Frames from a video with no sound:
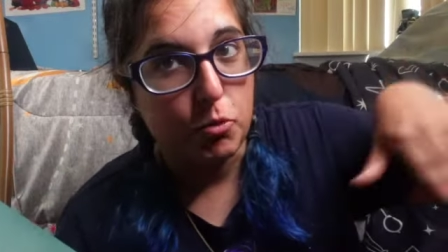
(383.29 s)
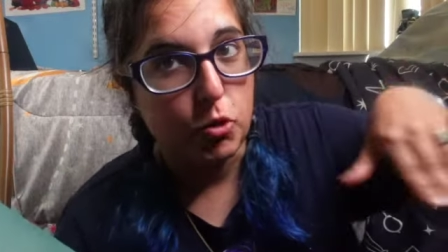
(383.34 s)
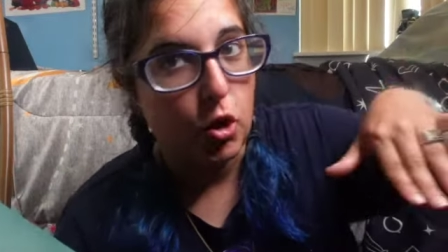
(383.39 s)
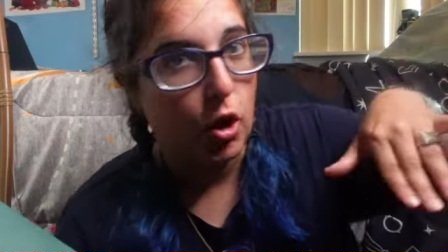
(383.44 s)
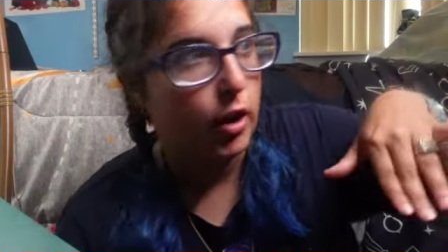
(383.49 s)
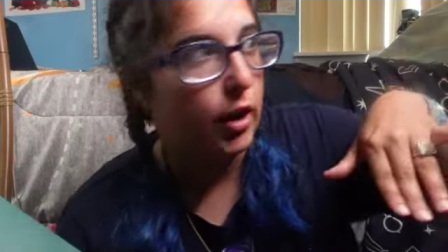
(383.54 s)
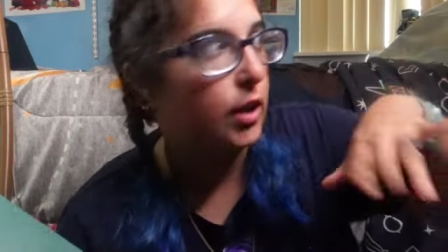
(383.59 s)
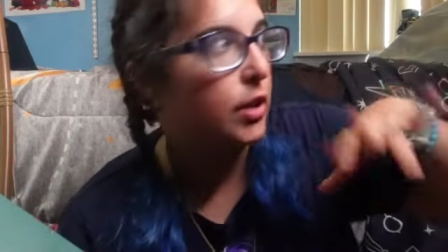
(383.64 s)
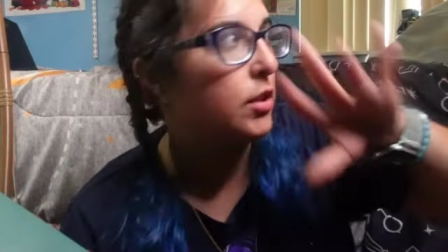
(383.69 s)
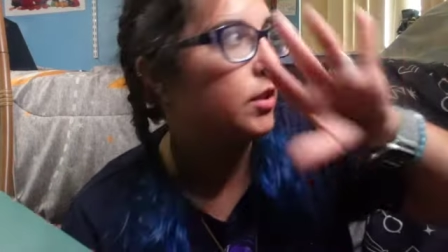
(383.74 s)

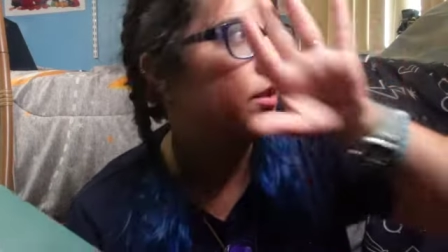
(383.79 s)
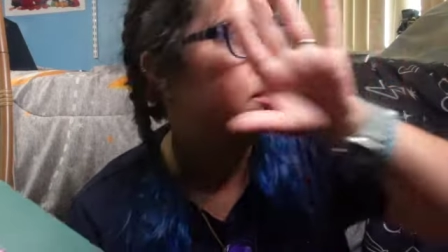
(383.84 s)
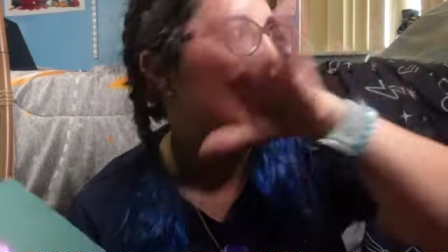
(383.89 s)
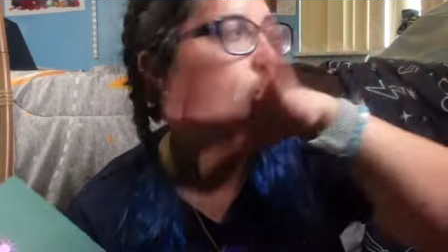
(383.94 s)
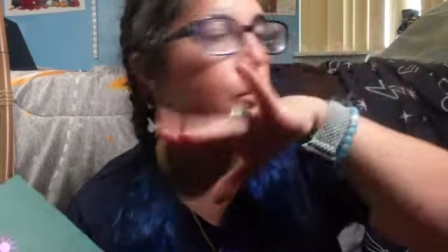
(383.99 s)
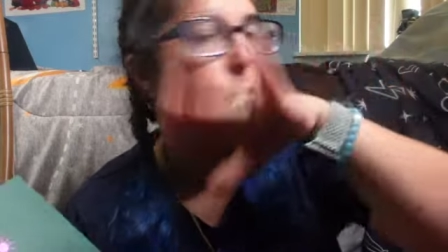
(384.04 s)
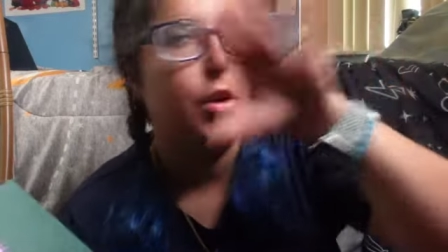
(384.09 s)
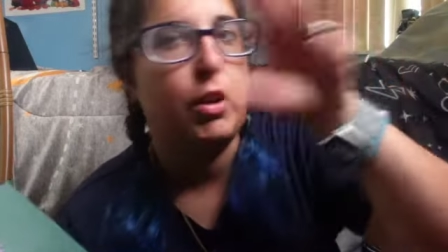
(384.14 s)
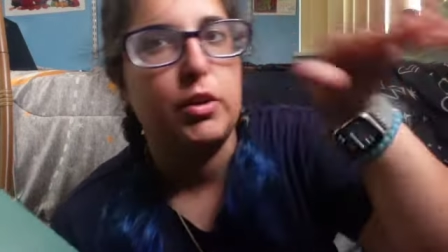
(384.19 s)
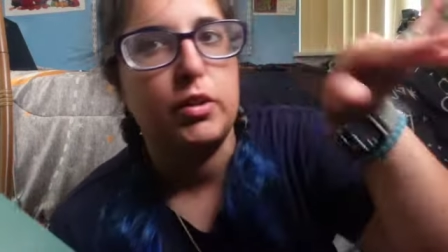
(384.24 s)
talking to
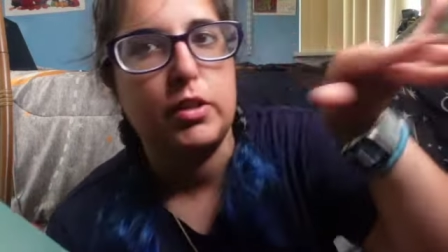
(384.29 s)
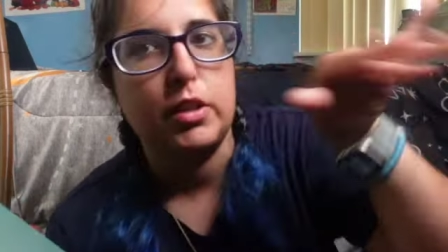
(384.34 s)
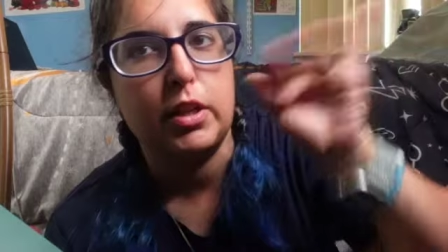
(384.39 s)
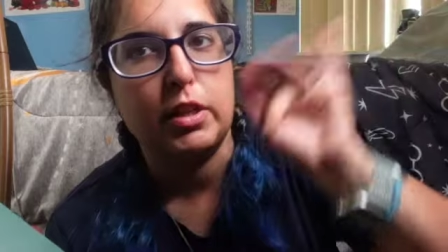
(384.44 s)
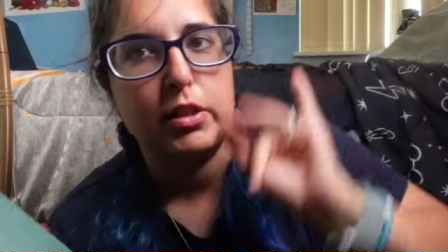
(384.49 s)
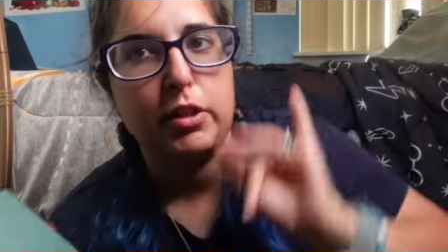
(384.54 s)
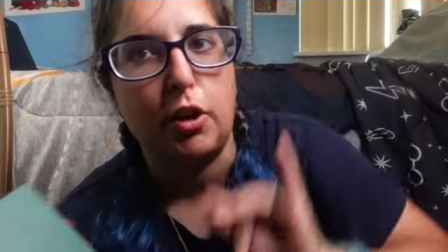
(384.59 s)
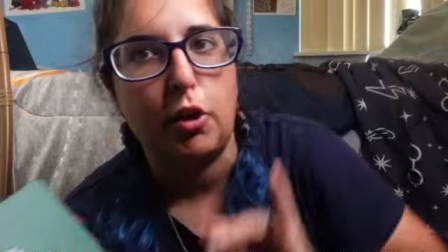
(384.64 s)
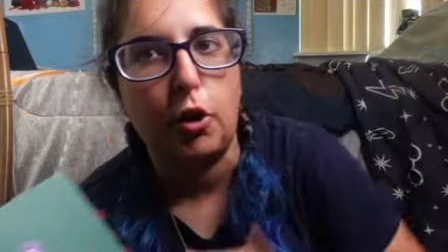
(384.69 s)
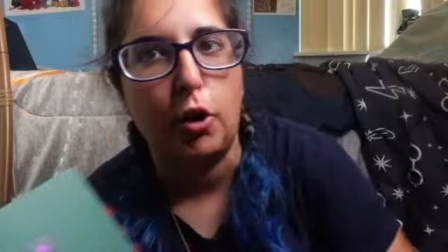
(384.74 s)
someone else that
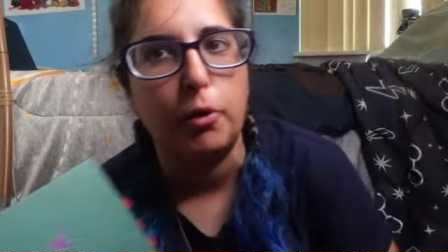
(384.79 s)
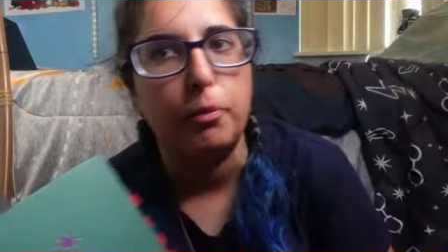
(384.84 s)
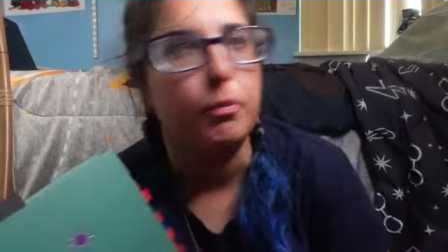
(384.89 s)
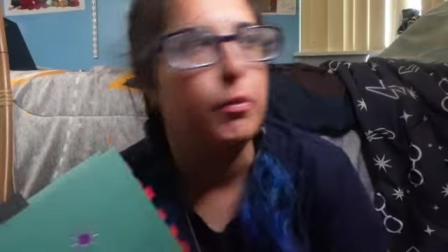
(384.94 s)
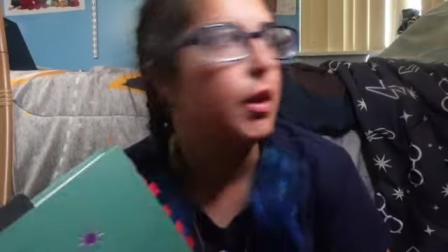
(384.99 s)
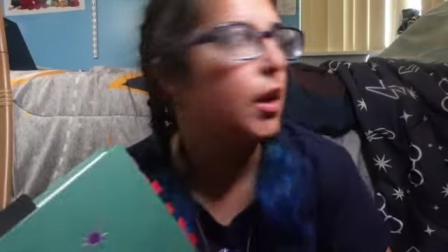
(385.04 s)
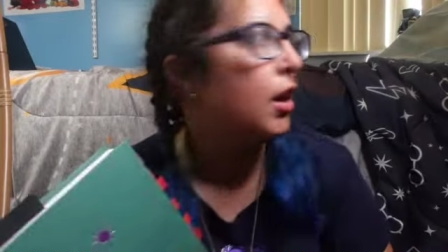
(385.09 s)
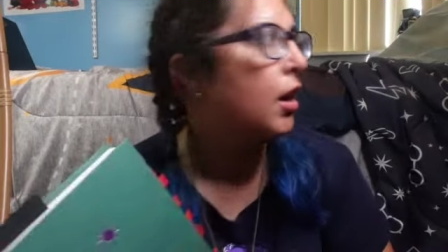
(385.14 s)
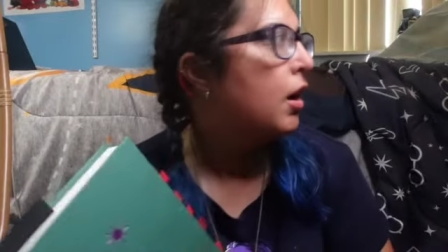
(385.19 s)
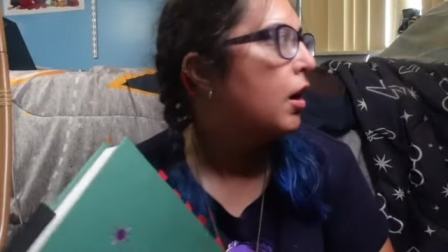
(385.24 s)
is not her.
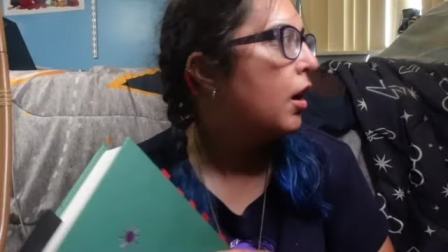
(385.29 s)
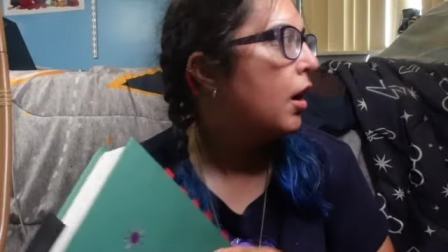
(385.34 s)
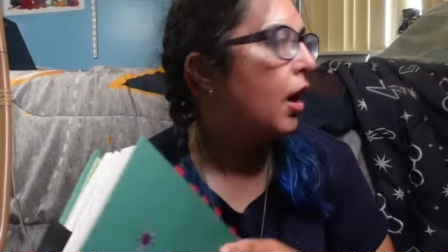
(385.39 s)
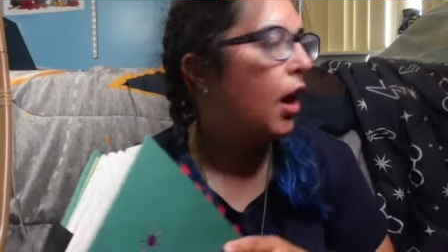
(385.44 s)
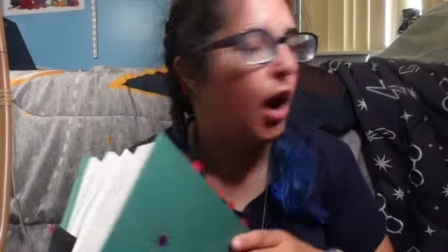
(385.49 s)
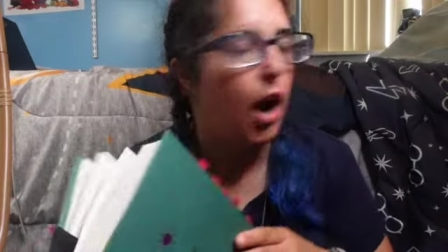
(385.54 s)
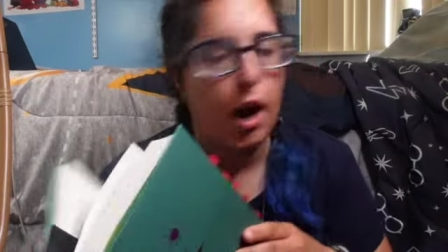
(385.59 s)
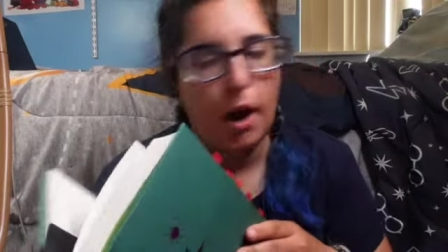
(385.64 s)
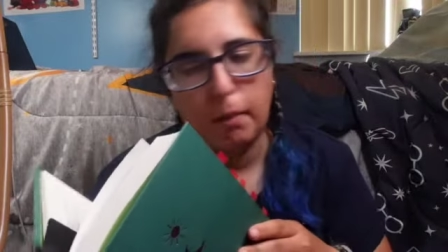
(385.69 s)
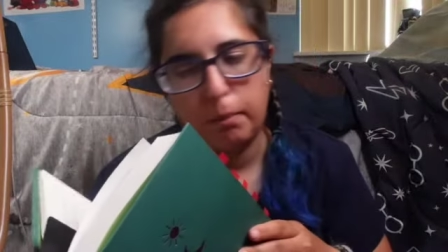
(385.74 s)

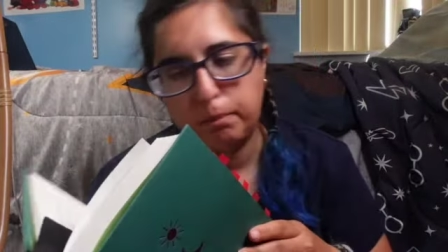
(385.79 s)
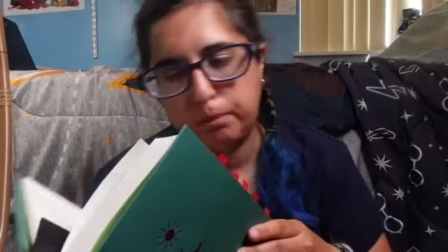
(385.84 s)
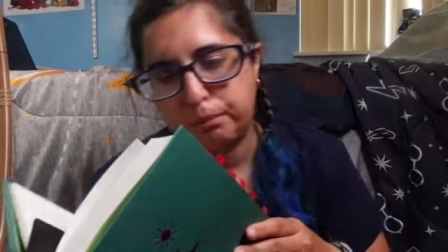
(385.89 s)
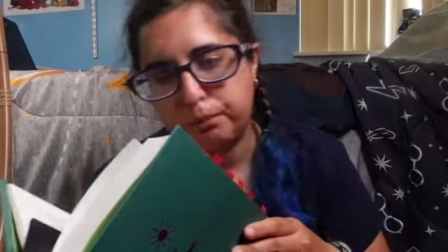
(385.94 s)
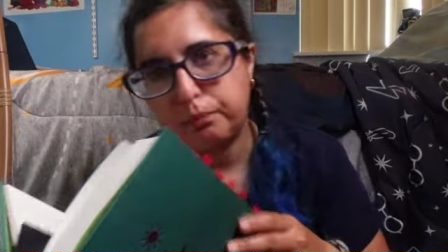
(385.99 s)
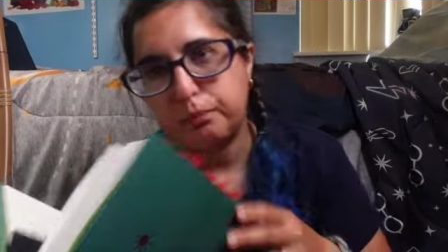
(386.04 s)
Um...